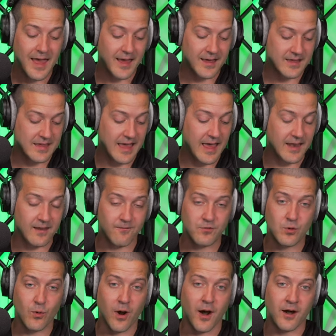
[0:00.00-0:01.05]
Again, if
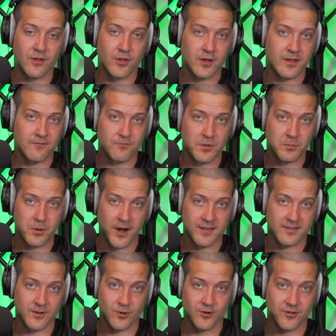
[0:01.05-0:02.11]
you are looking for
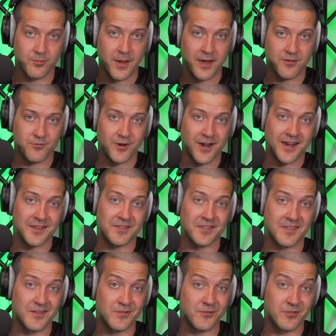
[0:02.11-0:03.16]
pricing or specs for
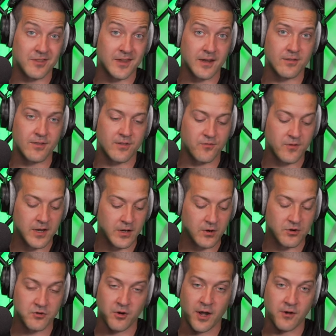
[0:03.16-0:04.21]
anything that you've seen in this video
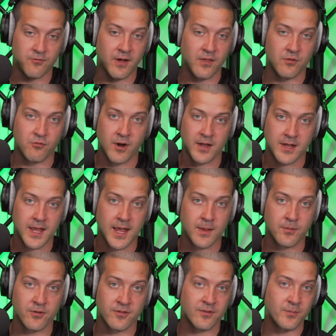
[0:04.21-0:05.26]
or trying to find the right
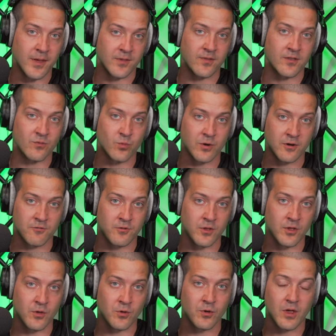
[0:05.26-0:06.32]
cables to make this work for
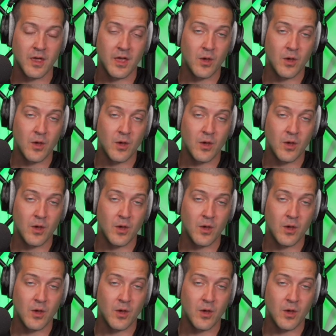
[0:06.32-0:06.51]
you,